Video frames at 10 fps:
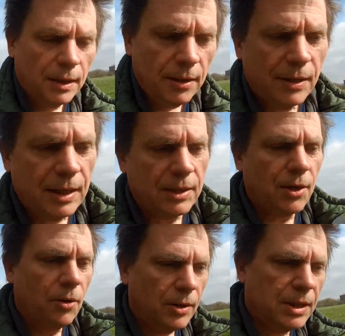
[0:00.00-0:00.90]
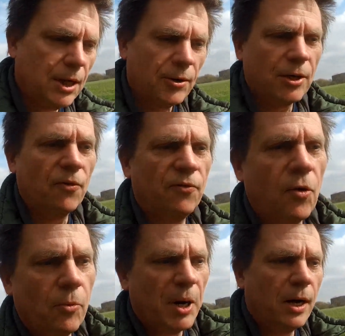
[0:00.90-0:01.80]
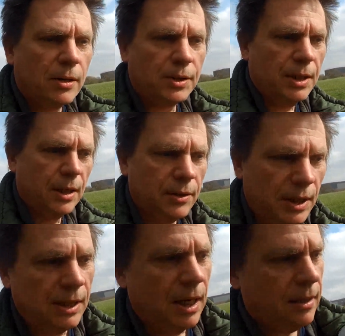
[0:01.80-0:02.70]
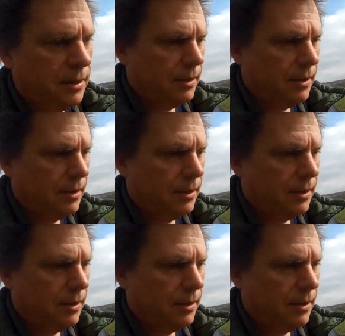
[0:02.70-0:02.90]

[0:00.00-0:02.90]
I think it's currently got 4 parts, you know, the